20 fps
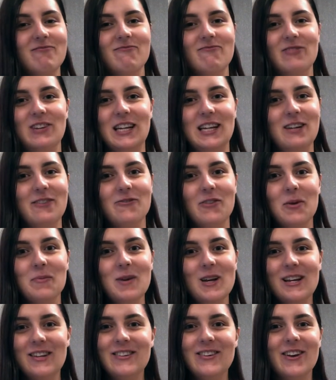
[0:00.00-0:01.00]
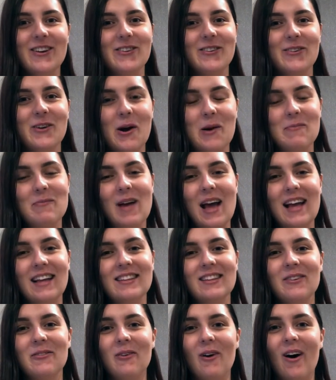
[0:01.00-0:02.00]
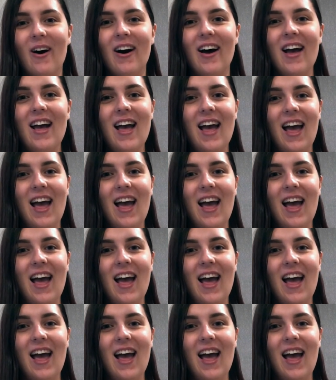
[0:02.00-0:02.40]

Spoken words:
really rubbish compared to what